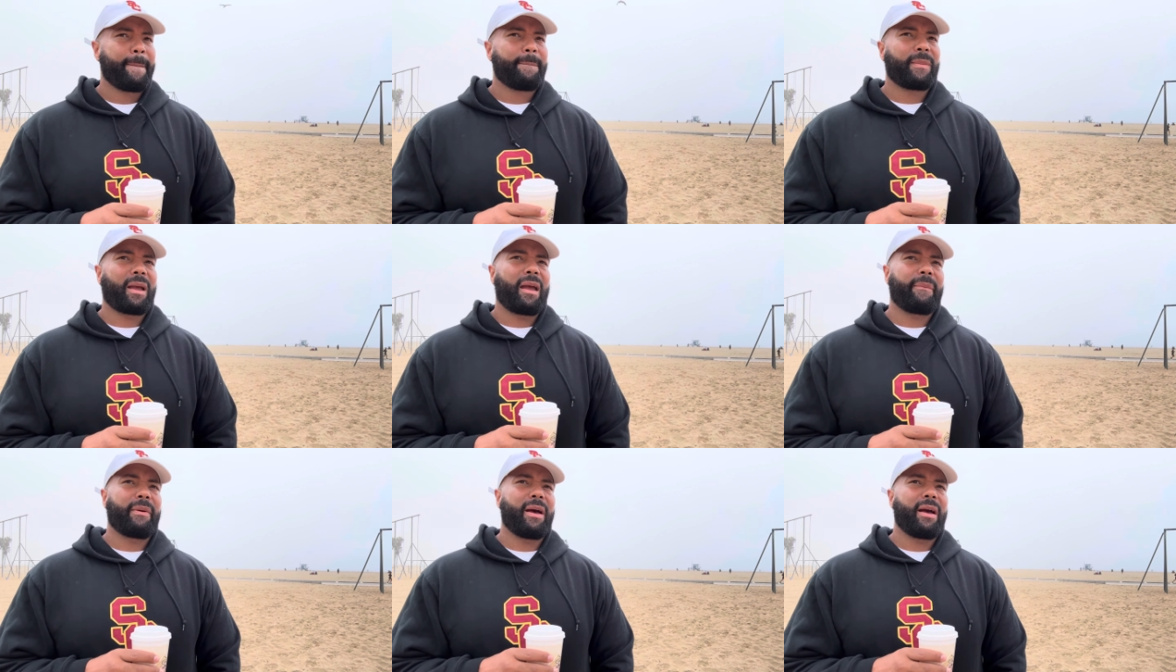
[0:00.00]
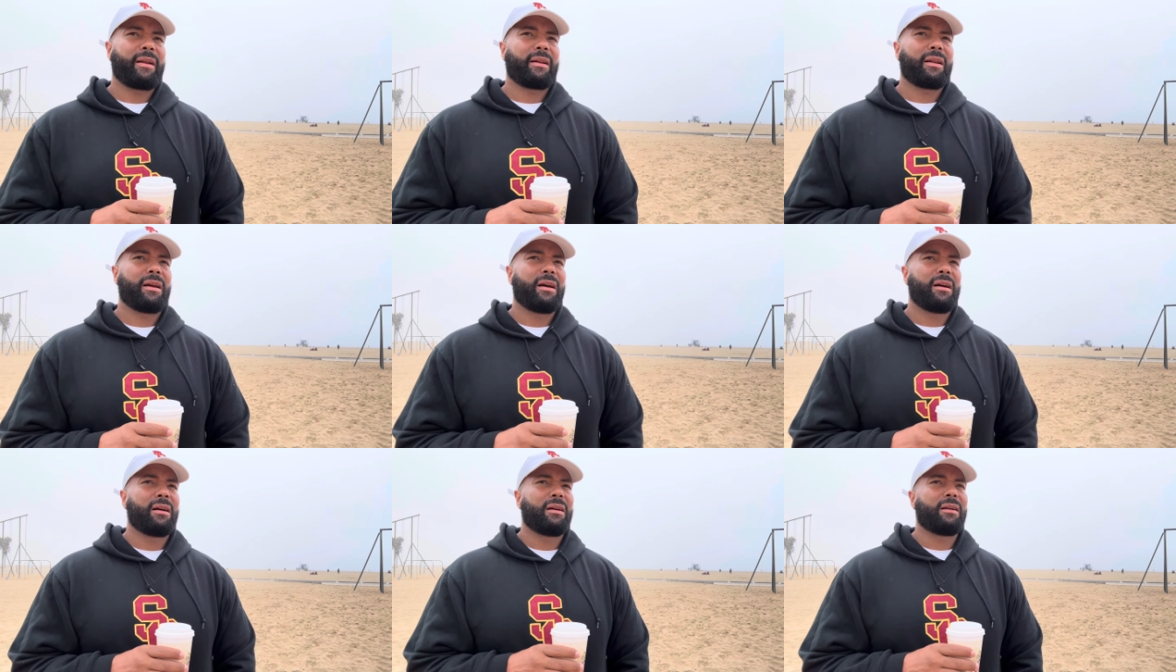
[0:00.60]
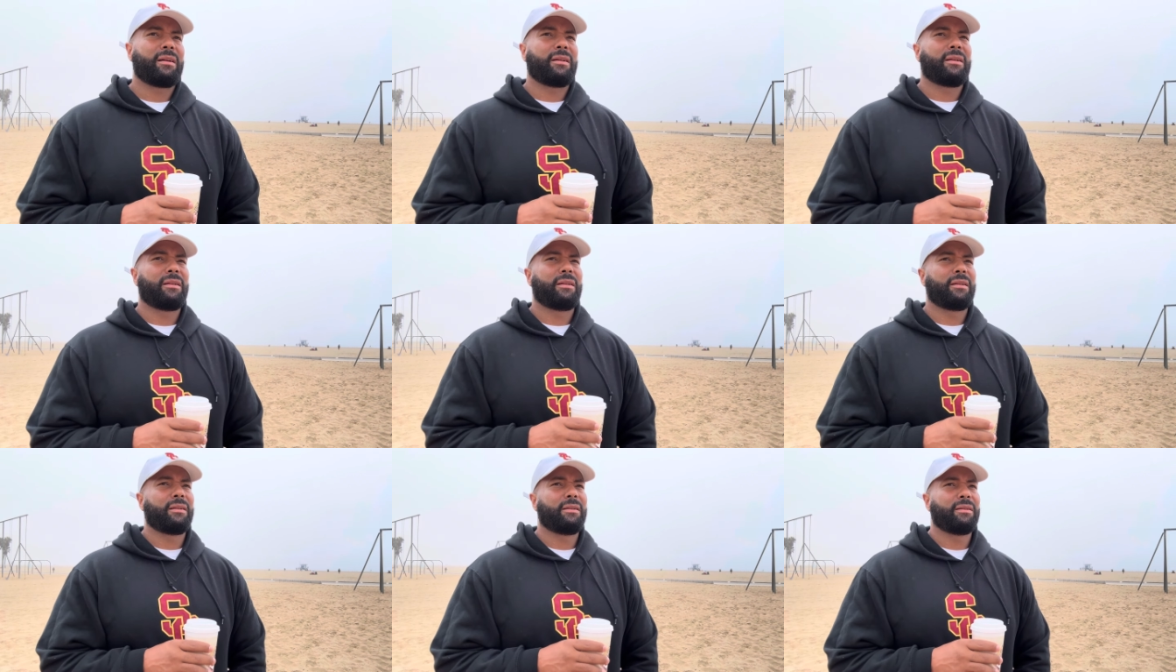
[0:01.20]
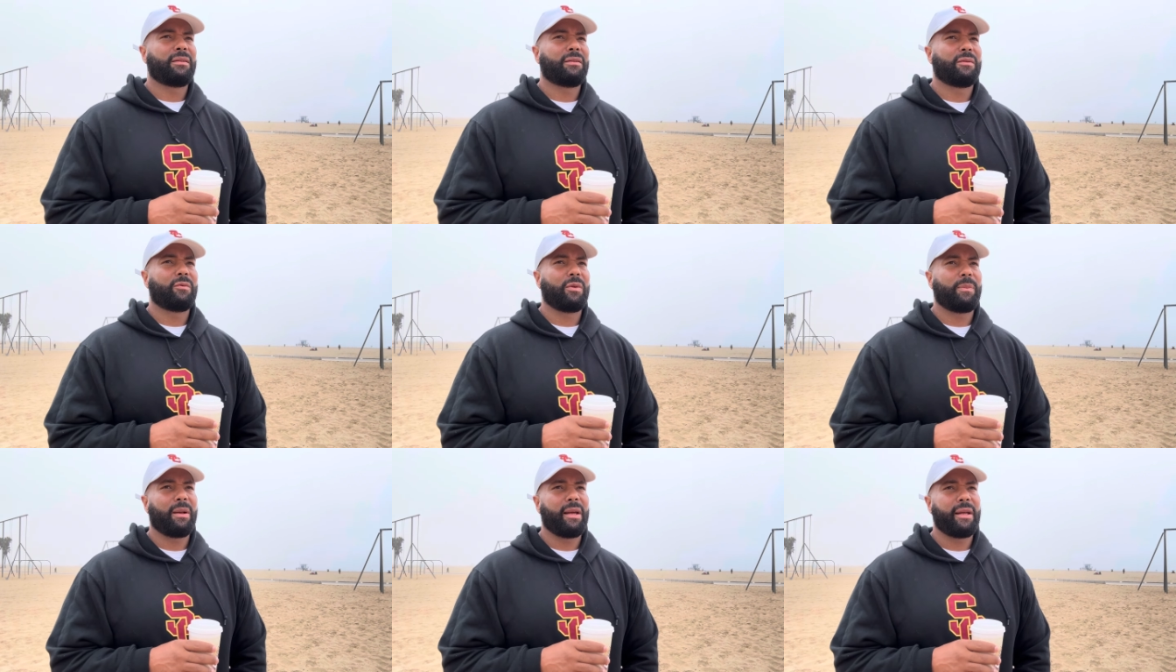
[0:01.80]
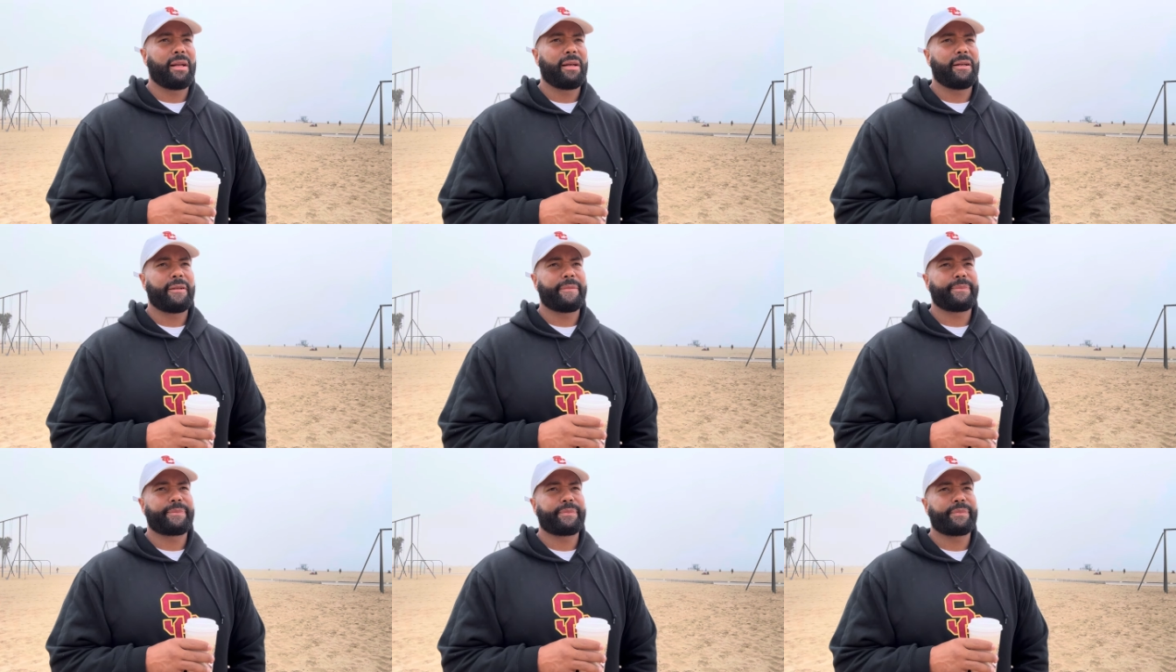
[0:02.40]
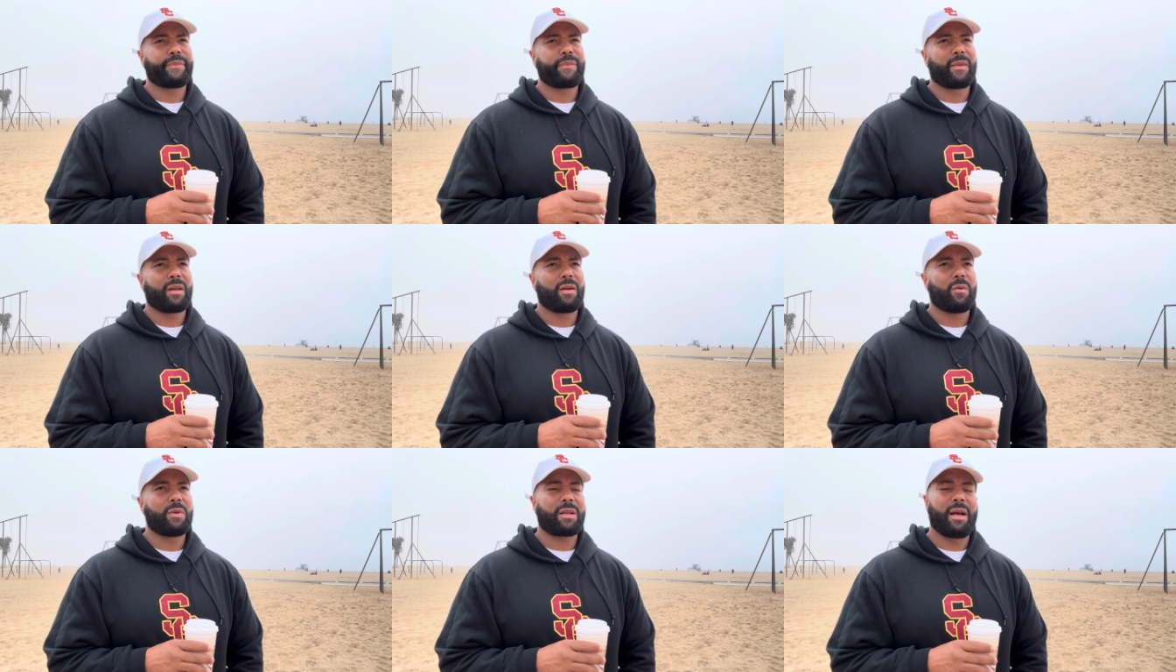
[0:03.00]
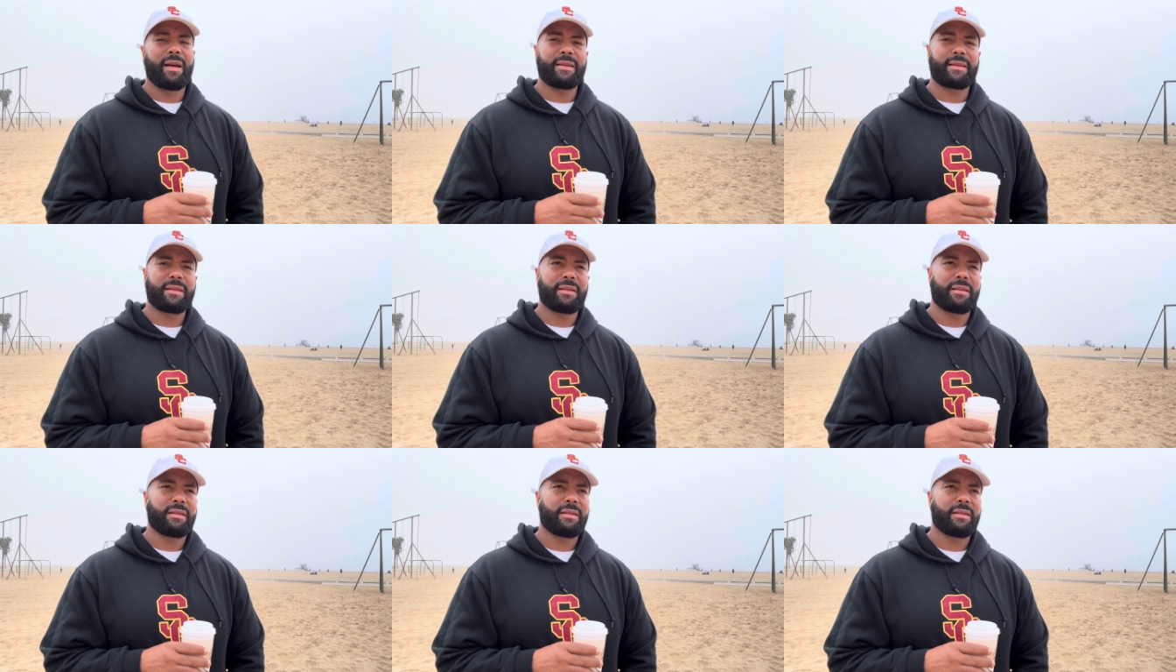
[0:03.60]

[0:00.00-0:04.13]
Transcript: Came back. Uh, we played um, Wisconsin.